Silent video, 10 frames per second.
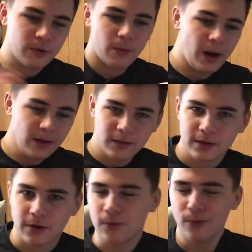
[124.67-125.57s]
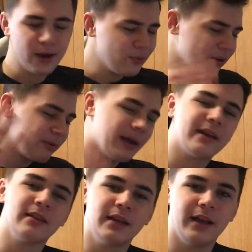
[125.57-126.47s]
a while ago, way, way, way
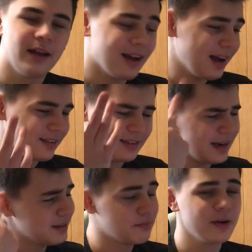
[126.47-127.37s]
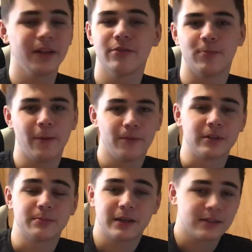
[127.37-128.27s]
back in the day, I, I barely remember
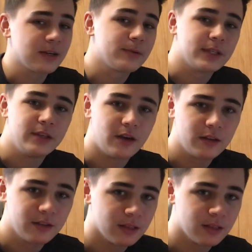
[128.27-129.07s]
this because I was a young